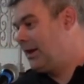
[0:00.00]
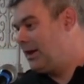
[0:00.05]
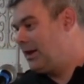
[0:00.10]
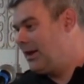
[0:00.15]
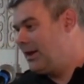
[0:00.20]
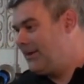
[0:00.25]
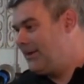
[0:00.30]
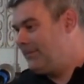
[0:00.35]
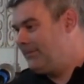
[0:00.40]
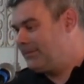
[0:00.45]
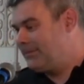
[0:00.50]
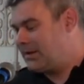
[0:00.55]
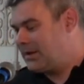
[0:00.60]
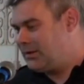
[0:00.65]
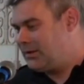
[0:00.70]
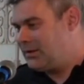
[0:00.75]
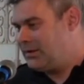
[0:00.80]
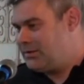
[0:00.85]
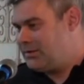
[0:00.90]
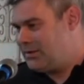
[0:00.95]

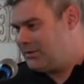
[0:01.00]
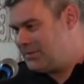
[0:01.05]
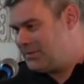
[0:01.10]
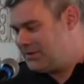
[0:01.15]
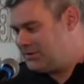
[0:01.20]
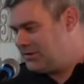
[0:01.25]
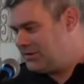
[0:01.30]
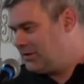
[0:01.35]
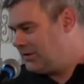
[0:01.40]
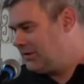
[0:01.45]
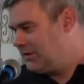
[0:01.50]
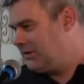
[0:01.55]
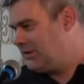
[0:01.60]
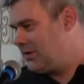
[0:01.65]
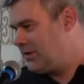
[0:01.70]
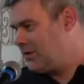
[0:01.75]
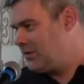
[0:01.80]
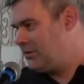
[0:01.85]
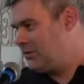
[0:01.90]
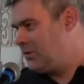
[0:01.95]
I mentioned at the
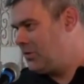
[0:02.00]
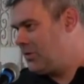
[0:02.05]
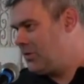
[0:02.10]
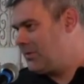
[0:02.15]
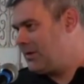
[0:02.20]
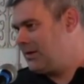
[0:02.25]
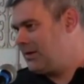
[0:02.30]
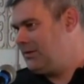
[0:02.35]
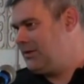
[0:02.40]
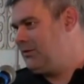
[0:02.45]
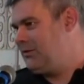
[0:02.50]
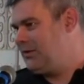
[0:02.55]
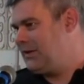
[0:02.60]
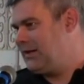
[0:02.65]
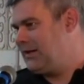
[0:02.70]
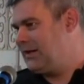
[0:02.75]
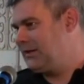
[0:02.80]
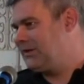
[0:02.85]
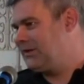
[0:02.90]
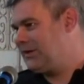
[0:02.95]
start of the talk about Youth
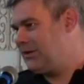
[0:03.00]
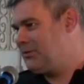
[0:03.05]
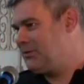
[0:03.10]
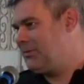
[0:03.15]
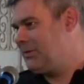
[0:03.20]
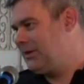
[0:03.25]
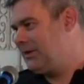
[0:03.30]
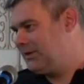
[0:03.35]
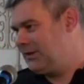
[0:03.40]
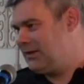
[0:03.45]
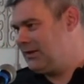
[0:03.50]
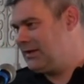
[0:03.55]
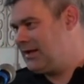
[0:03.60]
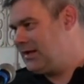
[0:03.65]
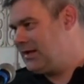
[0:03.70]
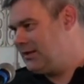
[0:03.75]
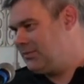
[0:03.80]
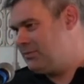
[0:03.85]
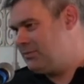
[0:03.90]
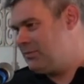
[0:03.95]
Connect Southwest and
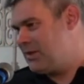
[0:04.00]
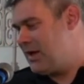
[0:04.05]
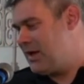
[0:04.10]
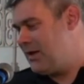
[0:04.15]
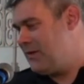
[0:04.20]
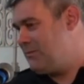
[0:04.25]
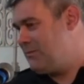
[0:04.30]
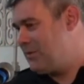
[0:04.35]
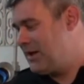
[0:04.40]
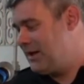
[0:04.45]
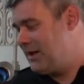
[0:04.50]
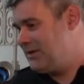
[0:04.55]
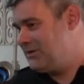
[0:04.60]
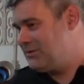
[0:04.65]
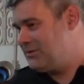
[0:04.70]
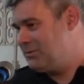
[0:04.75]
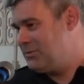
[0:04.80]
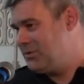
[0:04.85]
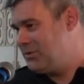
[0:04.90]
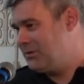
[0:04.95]
their page
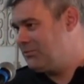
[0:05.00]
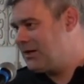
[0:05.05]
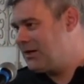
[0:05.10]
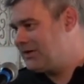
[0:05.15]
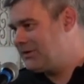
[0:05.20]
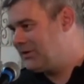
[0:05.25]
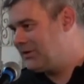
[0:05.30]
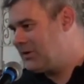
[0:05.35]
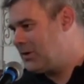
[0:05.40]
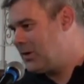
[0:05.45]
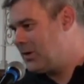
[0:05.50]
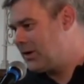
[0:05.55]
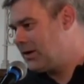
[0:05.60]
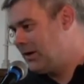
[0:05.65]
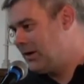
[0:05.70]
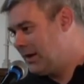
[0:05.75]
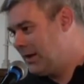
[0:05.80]
supporting Radstock.